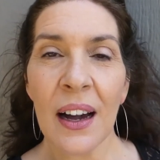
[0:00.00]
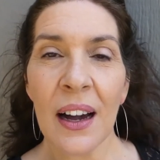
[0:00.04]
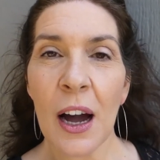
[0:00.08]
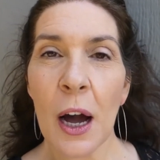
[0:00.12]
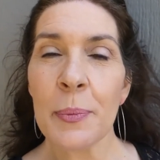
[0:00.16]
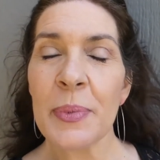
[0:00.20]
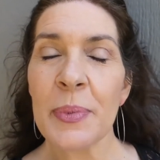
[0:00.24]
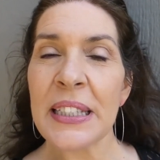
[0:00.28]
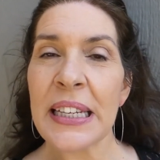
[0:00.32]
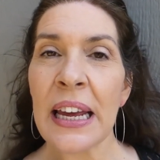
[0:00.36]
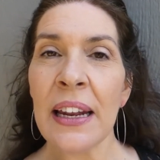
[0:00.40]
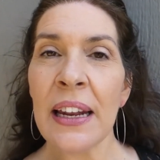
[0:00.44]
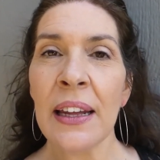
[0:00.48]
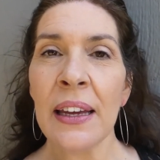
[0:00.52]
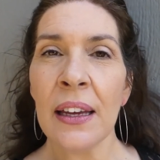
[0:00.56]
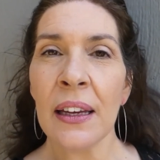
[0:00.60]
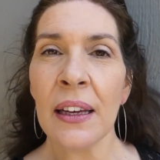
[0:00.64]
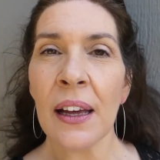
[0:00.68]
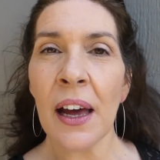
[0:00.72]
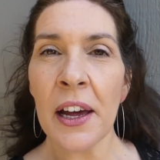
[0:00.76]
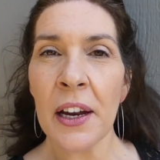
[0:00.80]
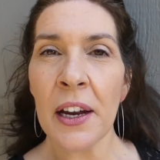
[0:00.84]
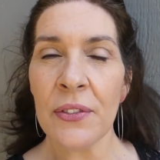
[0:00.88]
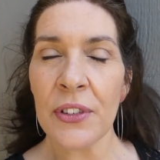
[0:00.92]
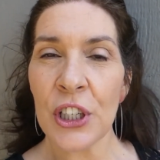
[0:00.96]
I'm standing in
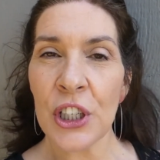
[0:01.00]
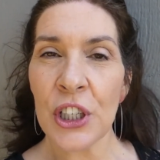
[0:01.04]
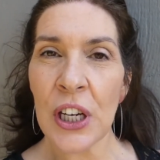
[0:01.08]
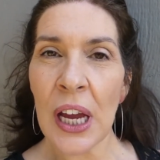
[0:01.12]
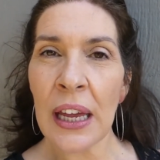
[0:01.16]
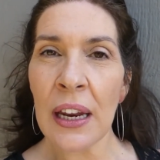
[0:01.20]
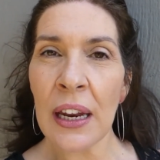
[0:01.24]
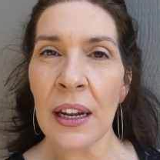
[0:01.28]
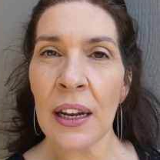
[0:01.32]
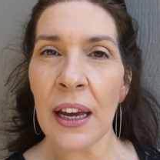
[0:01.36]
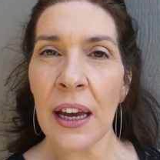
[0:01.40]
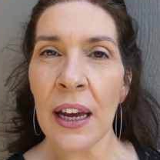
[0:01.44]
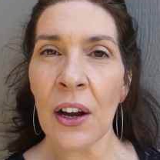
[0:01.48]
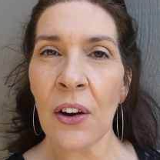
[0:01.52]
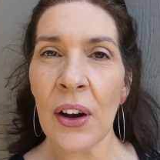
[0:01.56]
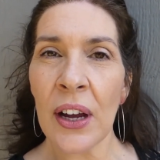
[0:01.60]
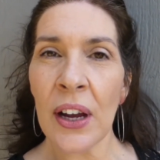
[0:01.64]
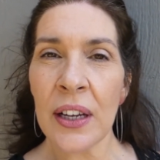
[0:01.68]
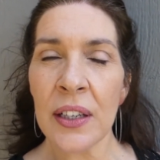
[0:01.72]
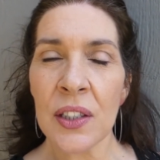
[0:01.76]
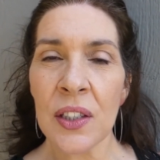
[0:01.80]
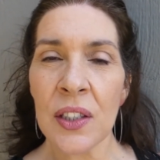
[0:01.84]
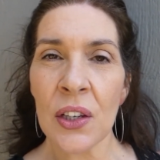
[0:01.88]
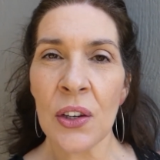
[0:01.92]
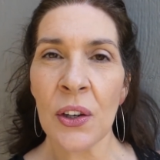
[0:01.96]
kind of a shaded
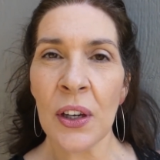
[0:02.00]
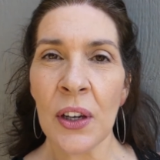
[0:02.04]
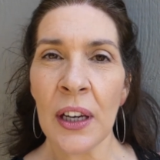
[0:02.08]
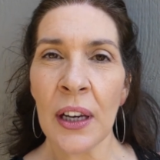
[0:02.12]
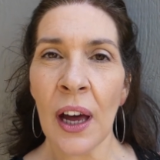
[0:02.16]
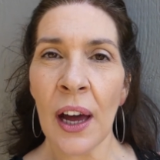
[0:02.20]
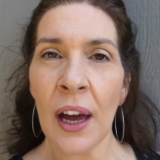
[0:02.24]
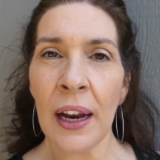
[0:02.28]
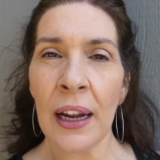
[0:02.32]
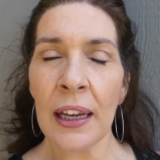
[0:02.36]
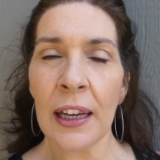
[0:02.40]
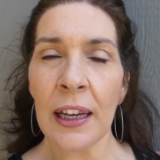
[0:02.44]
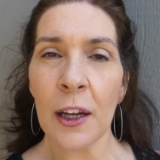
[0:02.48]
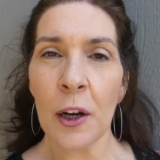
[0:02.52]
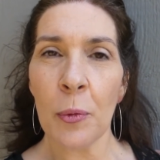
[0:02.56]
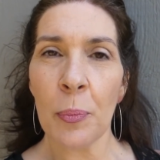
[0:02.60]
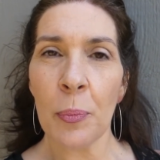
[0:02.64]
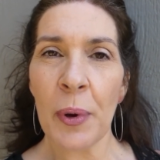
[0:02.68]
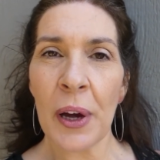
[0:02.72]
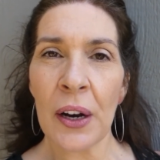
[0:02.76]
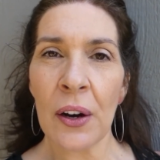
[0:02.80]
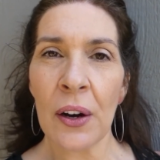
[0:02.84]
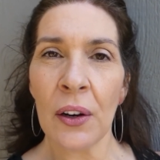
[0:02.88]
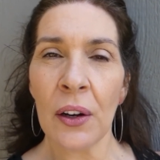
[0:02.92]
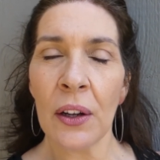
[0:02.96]
area so you kind of get a
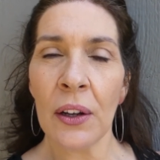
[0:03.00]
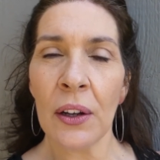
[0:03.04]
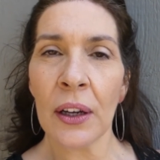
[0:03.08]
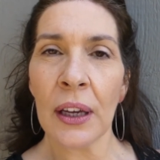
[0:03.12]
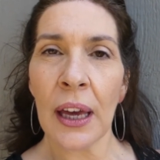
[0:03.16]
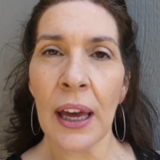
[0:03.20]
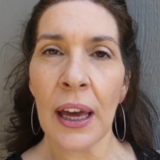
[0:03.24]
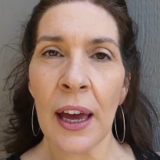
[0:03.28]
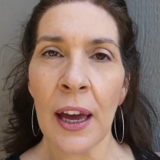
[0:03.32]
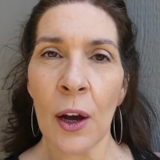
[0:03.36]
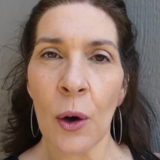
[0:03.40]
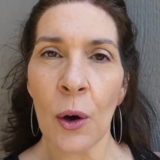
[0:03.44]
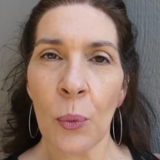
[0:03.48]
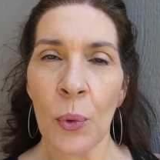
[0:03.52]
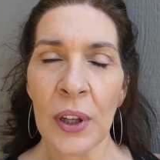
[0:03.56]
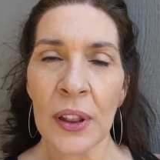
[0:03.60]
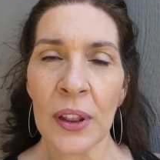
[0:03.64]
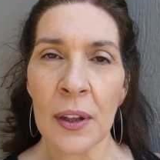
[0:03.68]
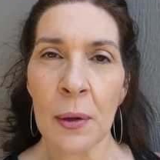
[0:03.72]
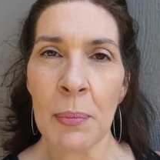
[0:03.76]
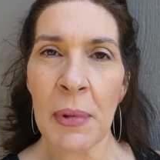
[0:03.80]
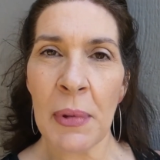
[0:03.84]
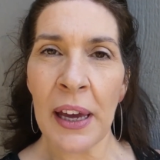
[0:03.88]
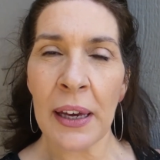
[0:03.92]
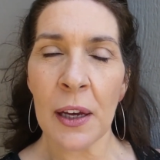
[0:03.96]
better look at
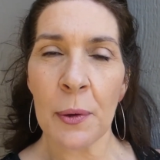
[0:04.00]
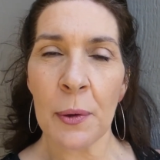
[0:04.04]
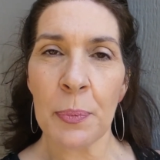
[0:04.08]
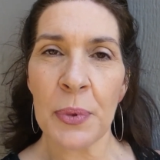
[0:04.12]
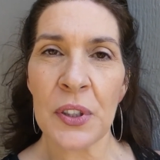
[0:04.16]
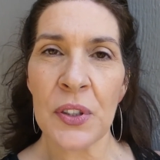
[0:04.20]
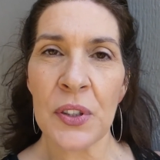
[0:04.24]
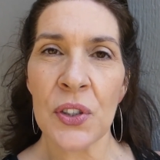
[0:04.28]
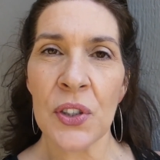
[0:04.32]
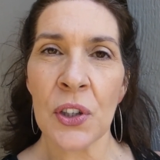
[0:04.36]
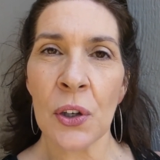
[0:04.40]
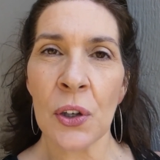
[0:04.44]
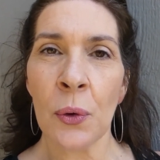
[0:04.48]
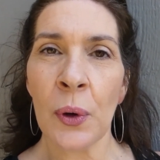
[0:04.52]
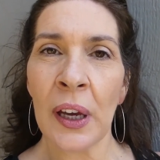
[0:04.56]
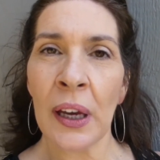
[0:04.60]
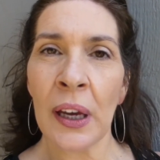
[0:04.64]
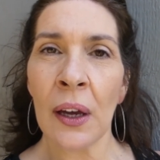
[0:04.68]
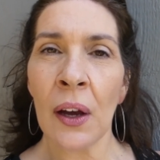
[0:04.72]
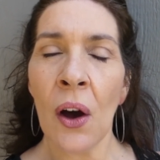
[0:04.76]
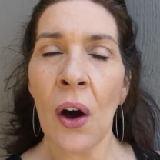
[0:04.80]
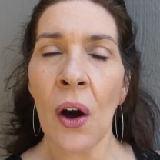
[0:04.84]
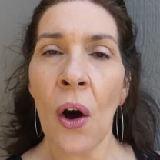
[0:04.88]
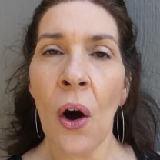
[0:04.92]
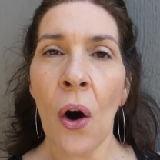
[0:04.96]
what the makeup is
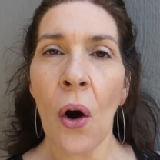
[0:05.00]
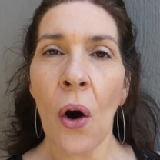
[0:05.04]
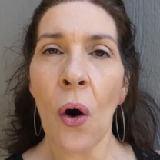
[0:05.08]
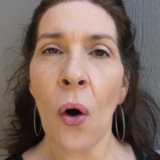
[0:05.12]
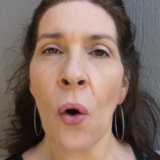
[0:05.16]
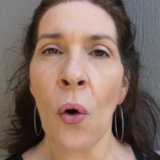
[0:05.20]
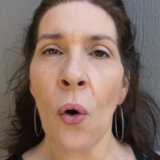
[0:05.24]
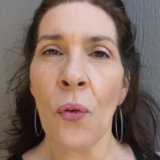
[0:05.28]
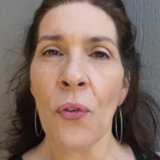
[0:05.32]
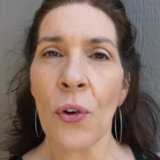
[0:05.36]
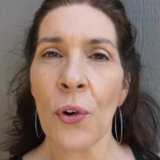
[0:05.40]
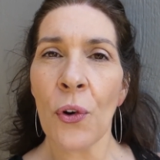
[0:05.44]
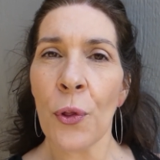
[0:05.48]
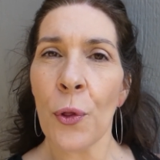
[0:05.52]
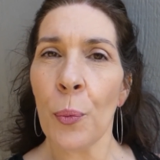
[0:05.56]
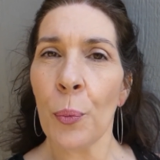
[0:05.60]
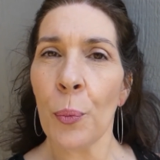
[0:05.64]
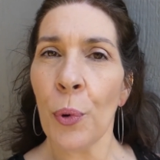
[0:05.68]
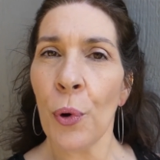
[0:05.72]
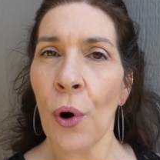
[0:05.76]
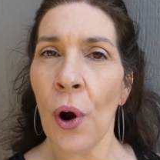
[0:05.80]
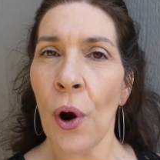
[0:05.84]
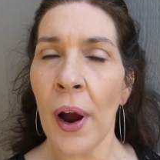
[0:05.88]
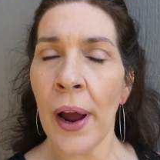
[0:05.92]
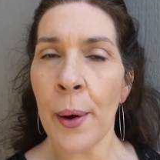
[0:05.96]
doing over the
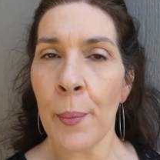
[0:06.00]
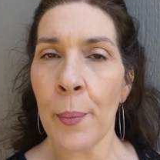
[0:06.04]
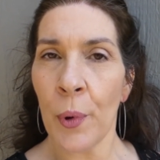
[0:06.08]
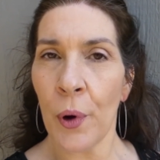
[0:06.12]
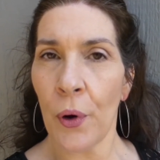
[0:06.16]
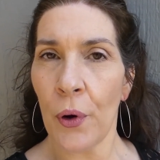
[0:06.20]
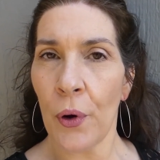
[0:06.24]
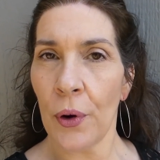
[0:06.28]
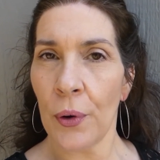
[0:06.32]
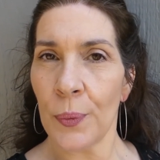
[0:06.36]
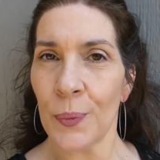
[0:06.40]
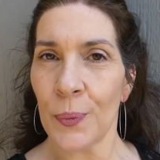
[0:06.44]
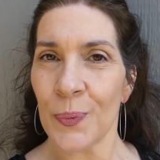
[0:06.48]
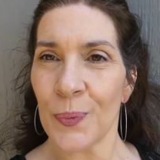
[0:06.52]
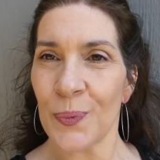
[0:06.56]
primer.